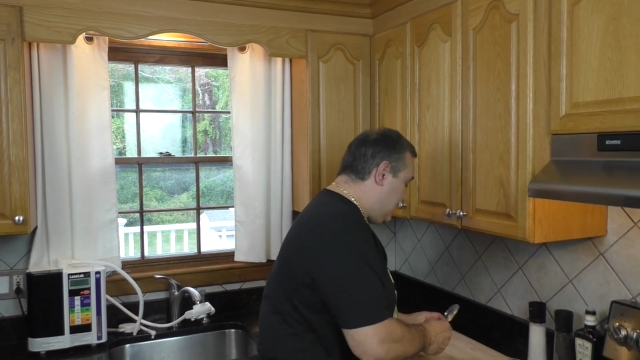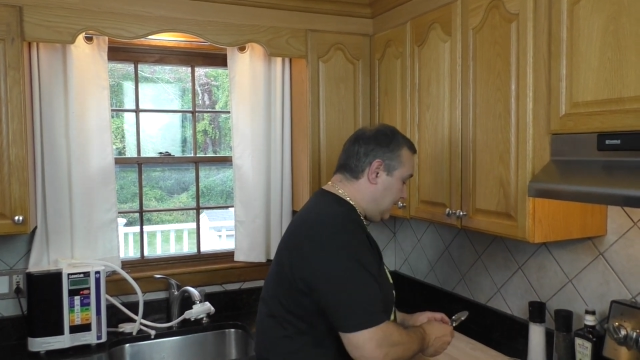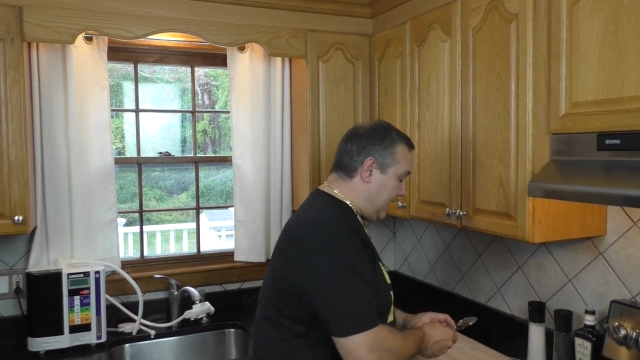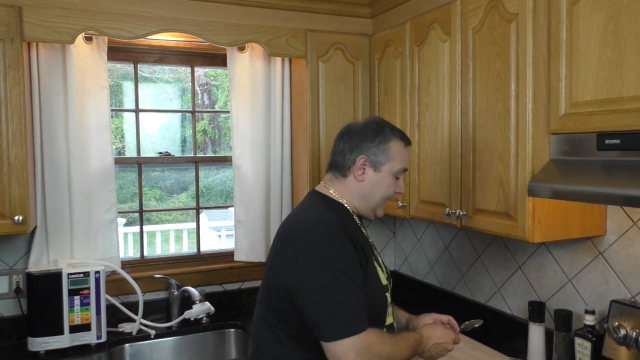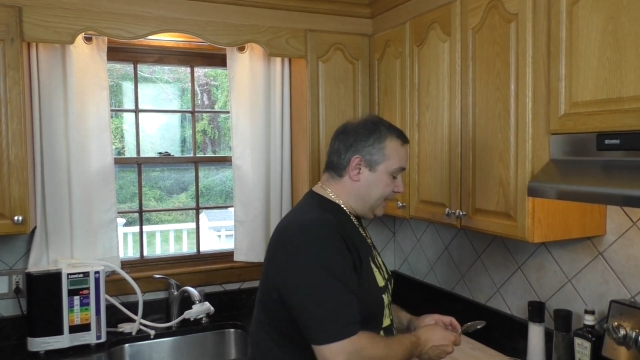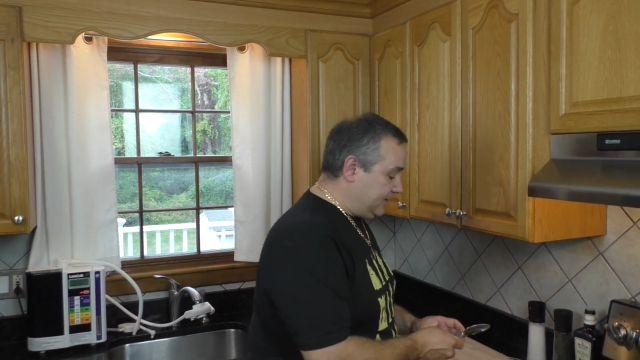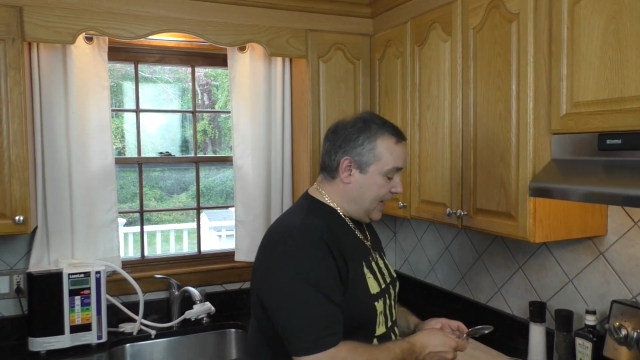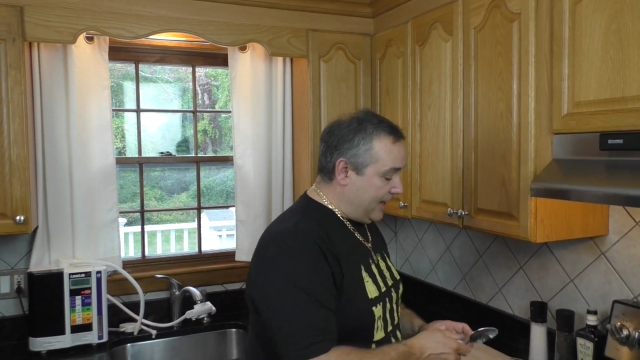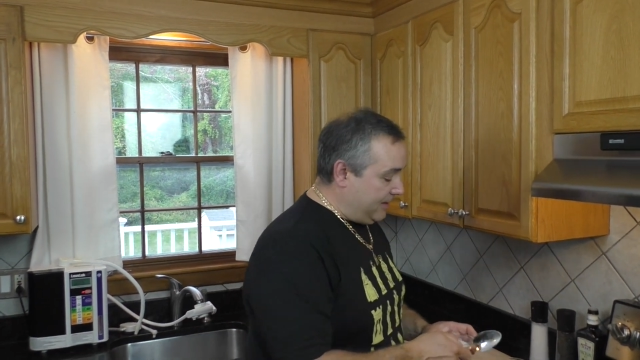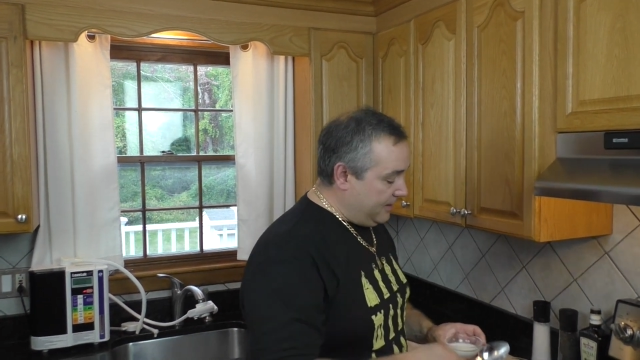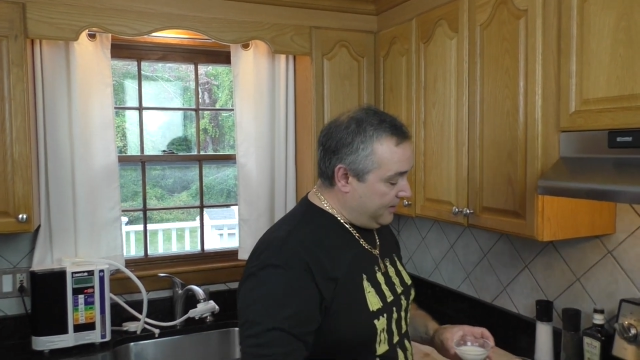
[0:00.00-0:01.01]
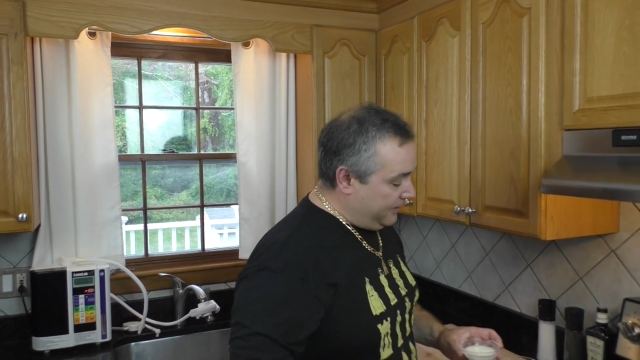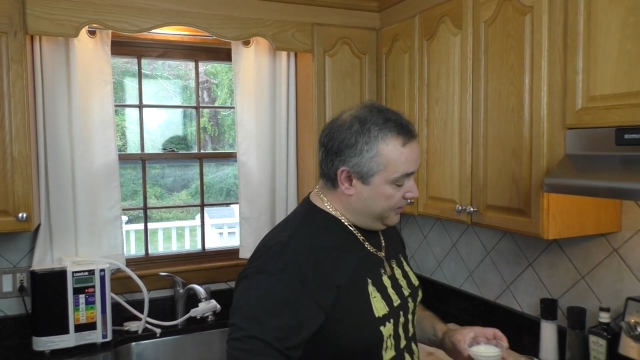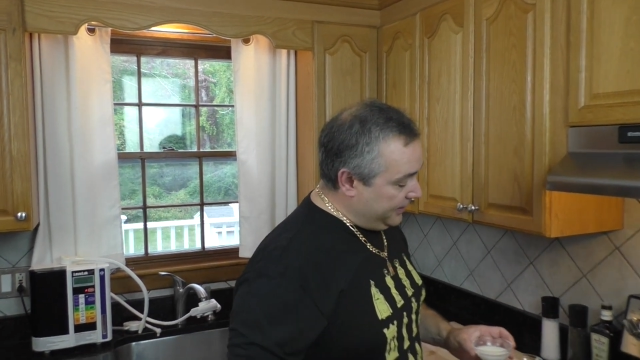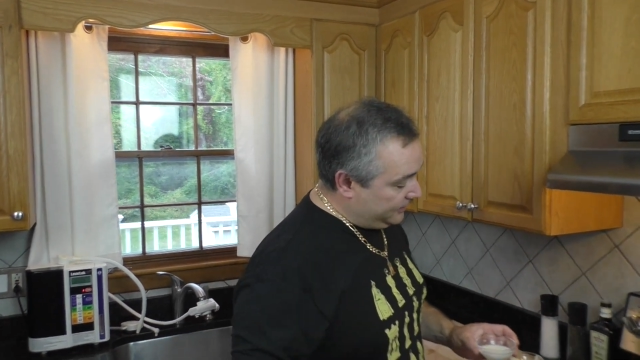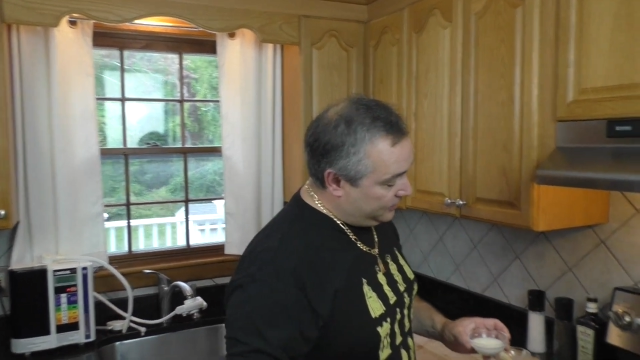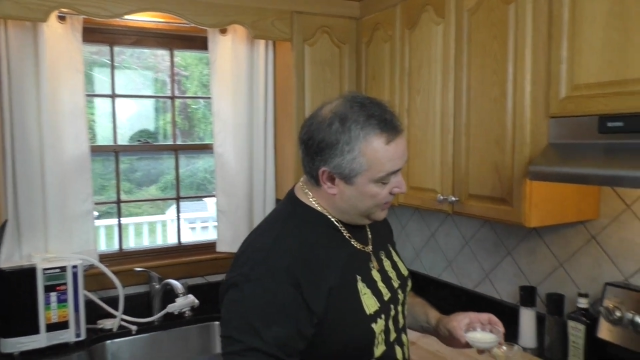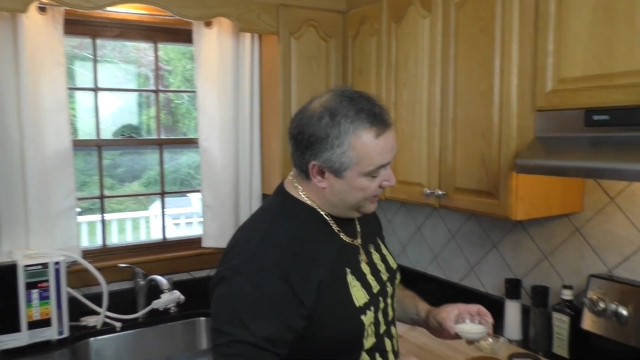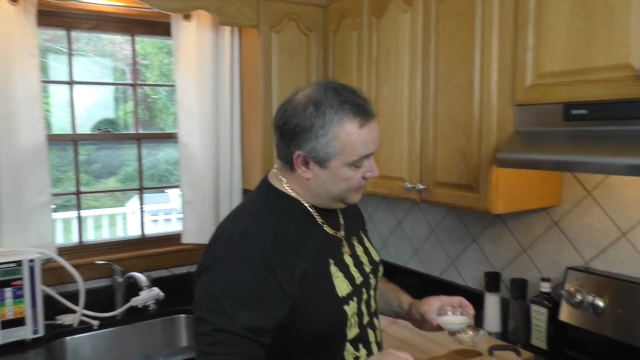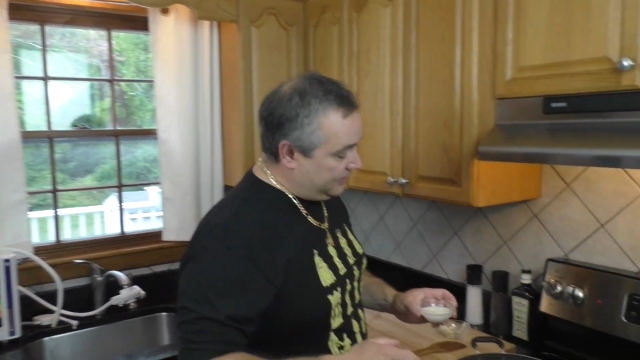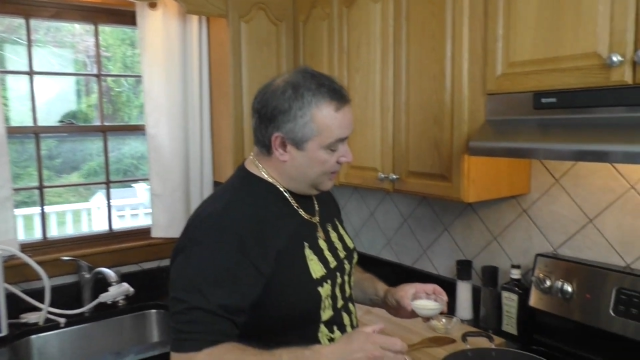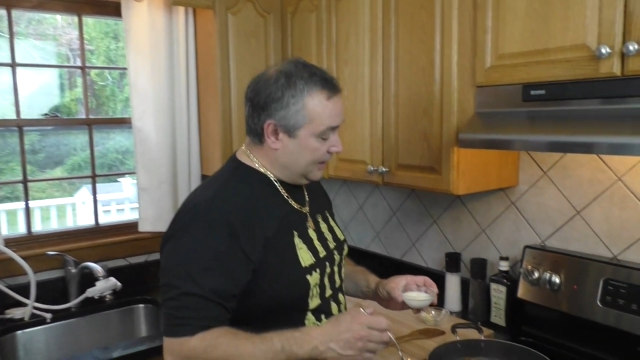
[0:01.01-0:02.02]
like I said, this
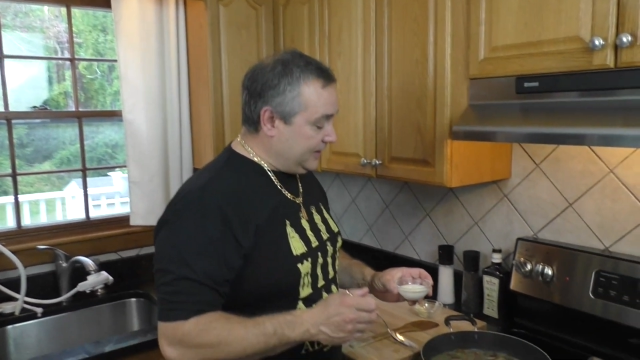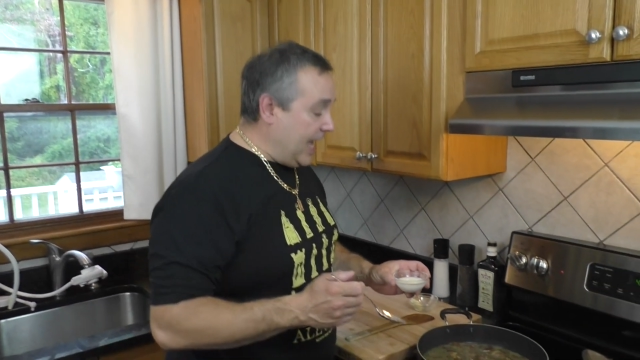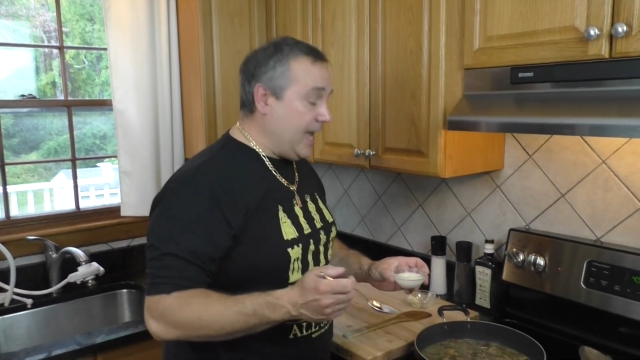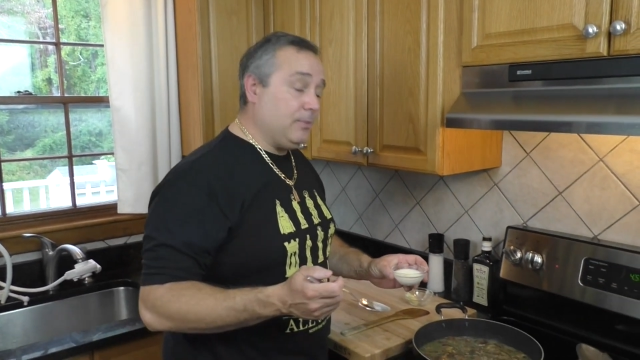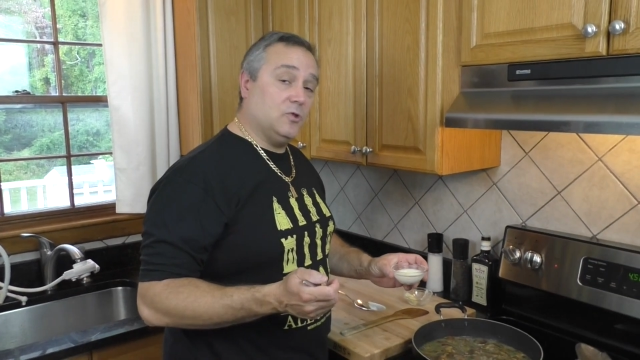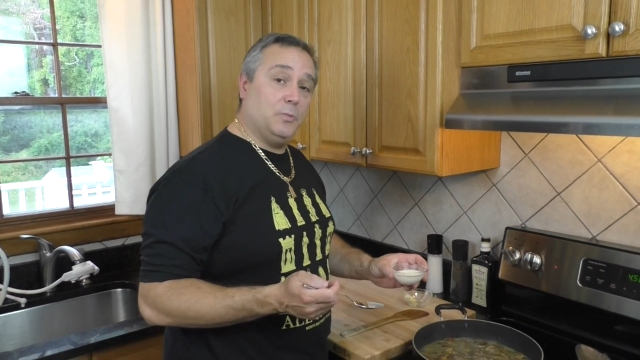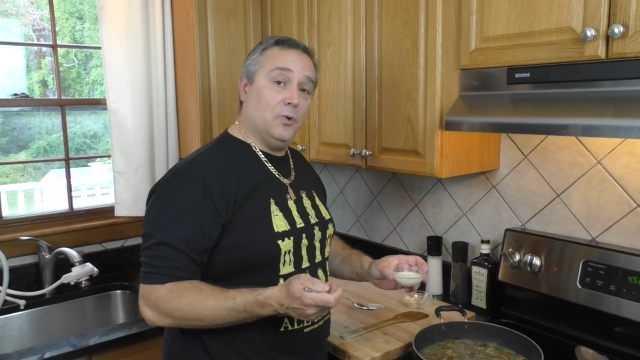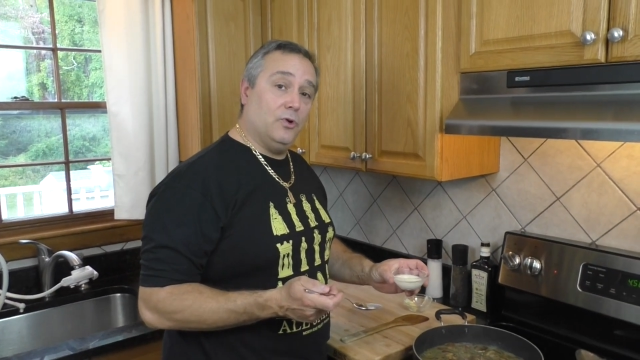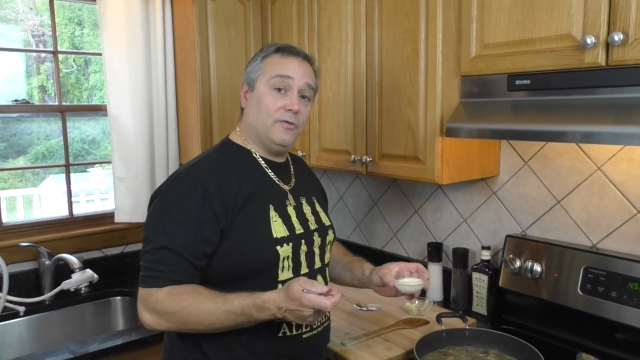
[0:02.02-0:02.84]
is a tablespoon